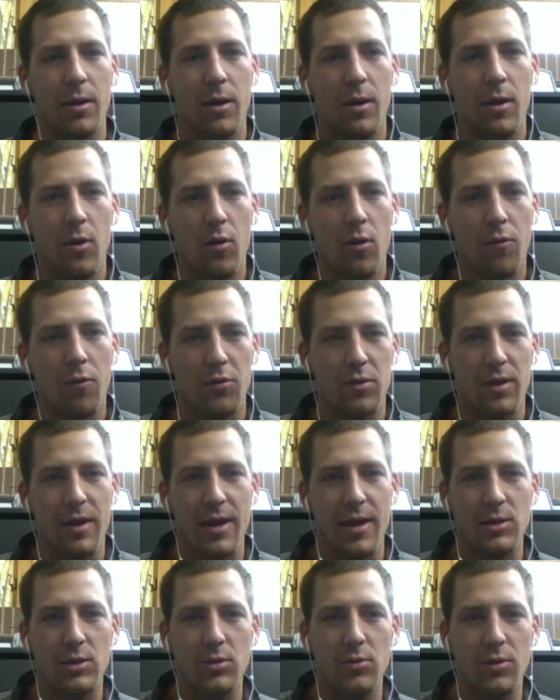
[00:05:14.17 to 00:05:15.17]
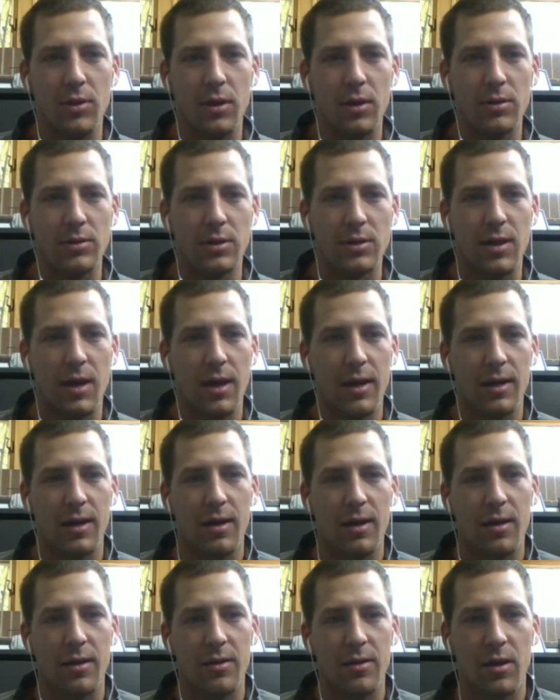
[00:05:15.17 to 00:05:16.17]
over the last 2 years, is kind of
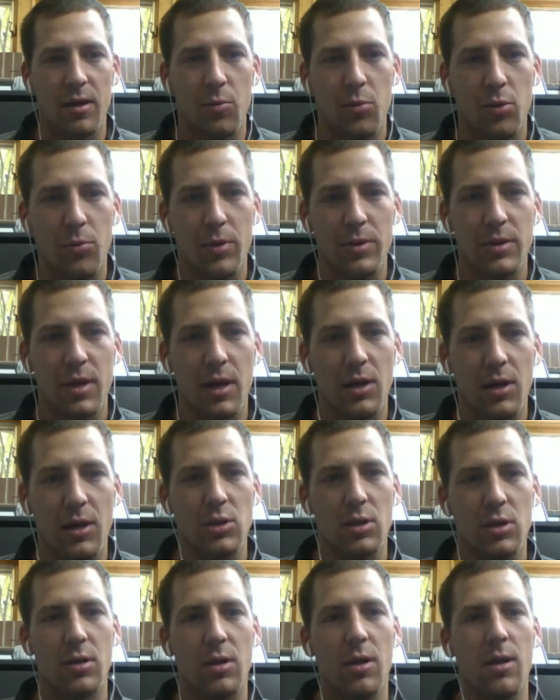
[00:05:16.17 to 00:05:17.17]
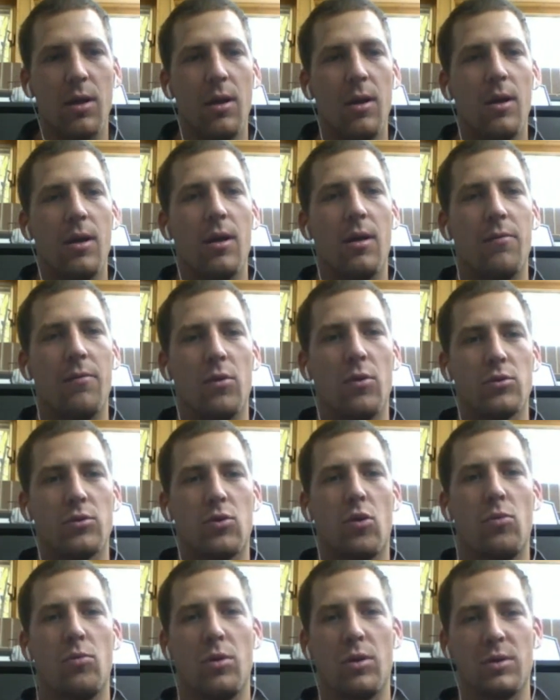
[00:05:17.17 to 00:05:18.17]
getting the implementation of those
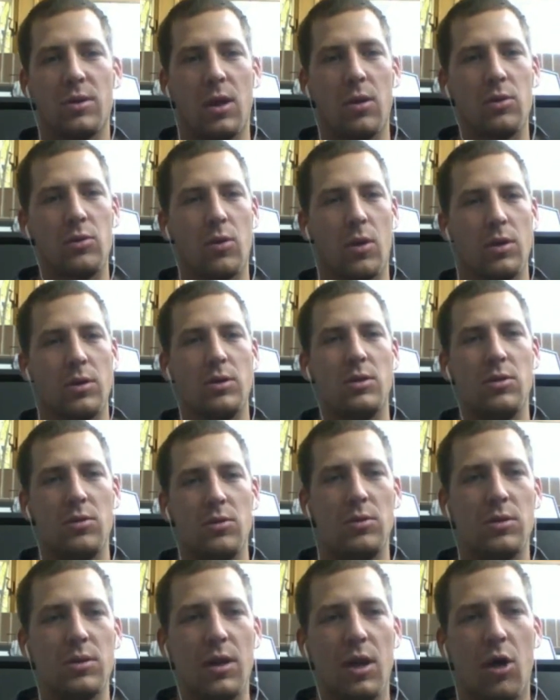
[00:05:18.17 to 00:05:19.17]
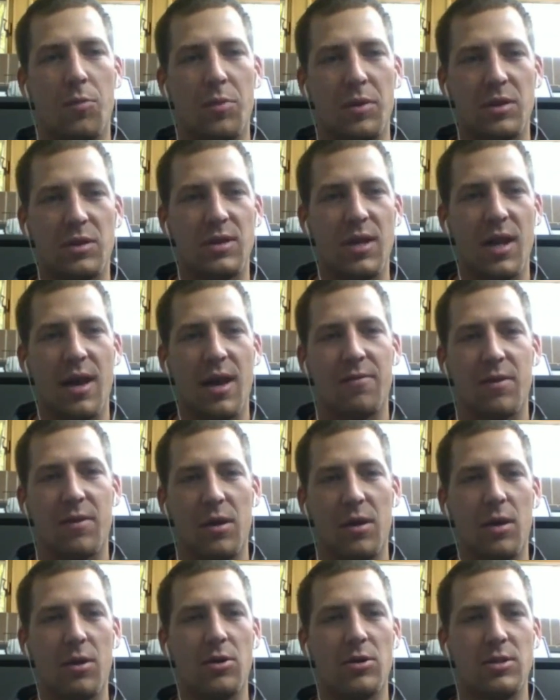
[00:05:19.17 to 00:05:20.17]
Chromebooks out to our students and helping staff
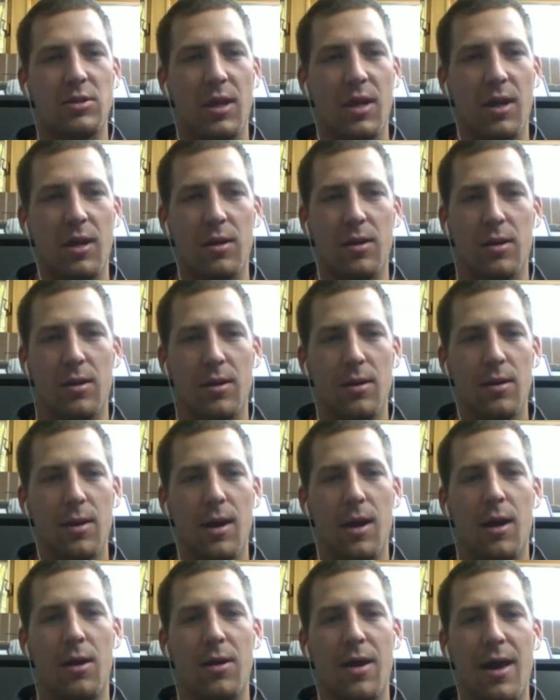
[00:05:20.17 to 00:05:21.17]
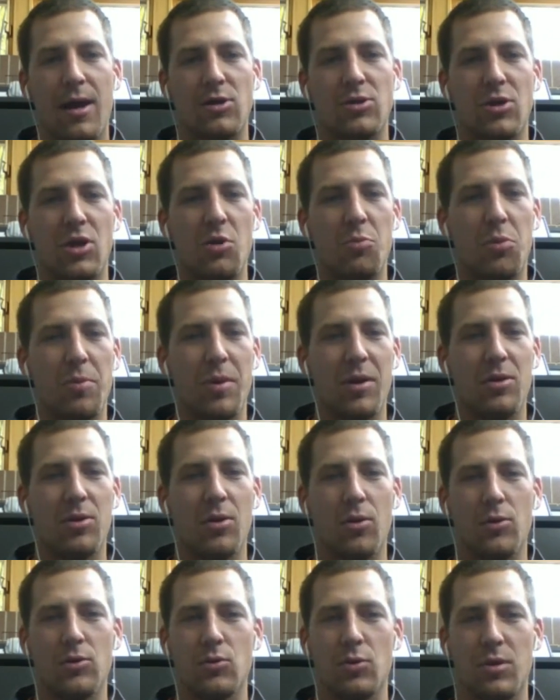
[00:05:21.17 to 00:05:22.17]
kind of understand how to actually implement
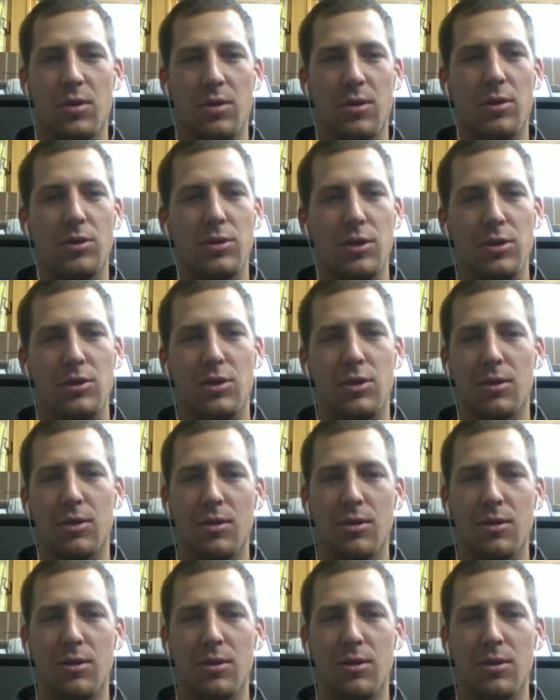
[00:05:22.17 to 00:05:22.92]
those within their teaching.